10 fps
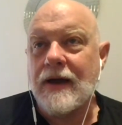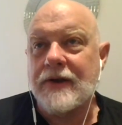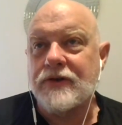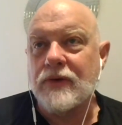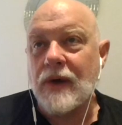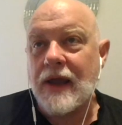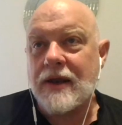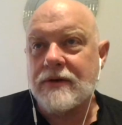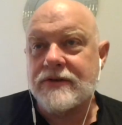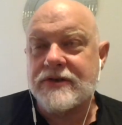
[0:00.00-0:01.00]
try
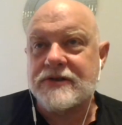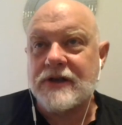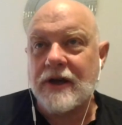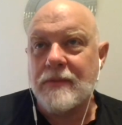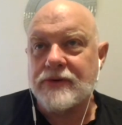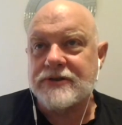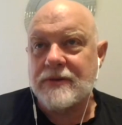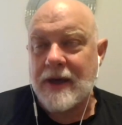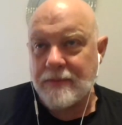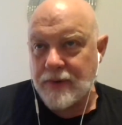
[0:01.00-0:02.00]
and just talk mostly
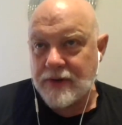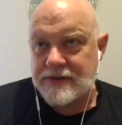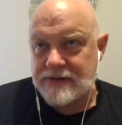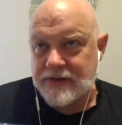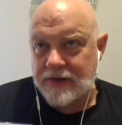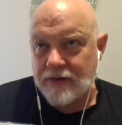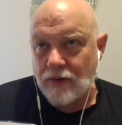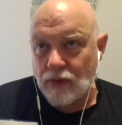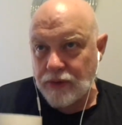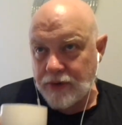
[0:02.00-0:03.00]
about books that are
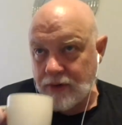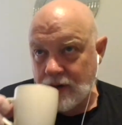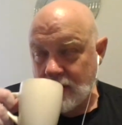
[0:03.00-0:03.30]
older.